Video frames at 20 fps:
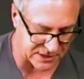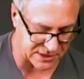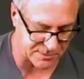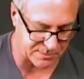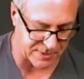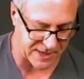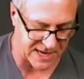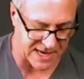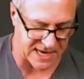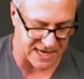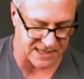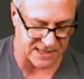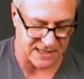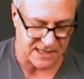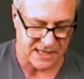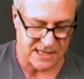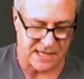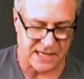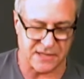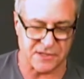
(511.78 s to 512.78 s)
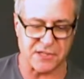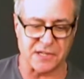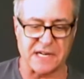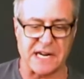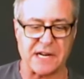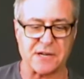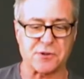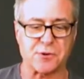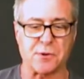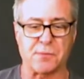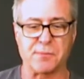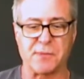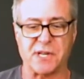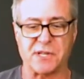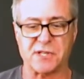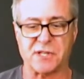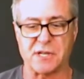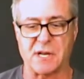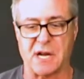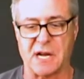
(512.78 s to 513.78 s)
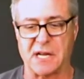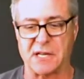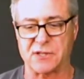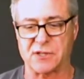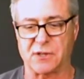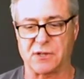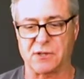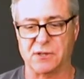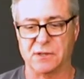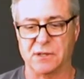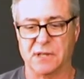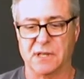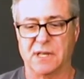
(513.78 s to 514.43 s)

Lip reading: this bag is an ExtremeMist nozzle.